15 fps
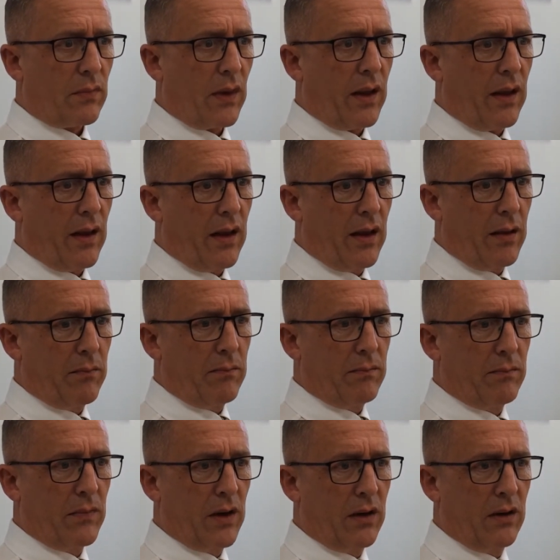In
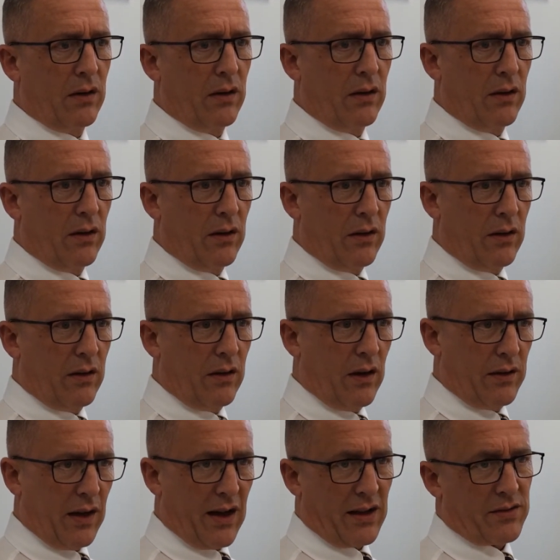
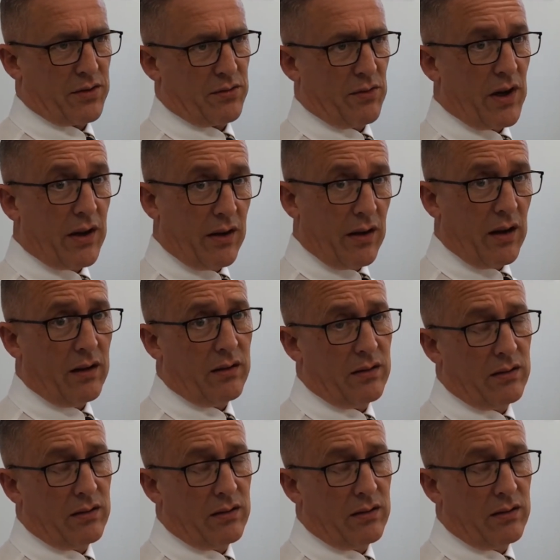the last 3 years,